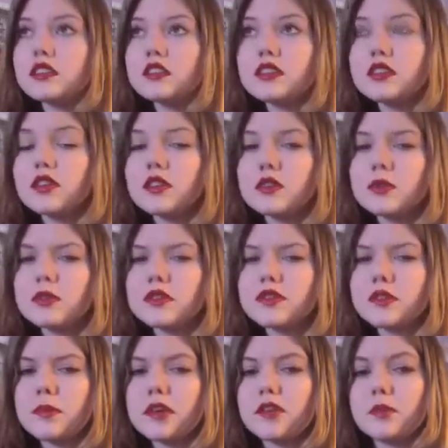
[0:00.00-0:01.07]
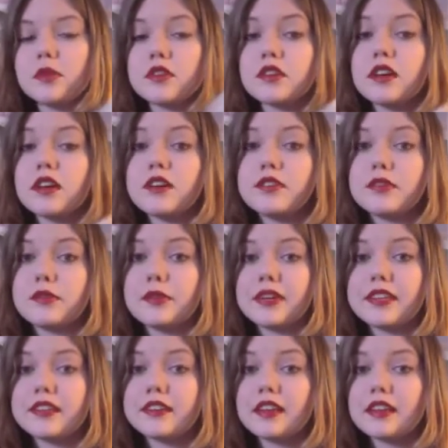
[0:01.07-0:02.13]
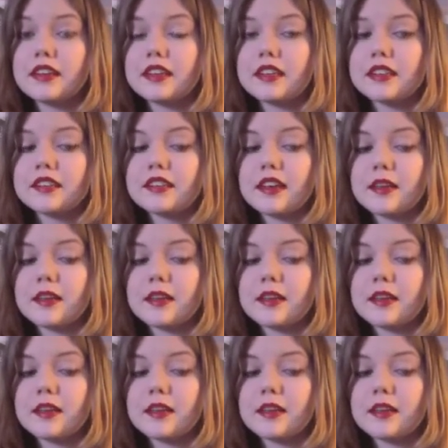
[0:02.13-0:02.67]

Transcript: on one of the best books I've ever read, at least.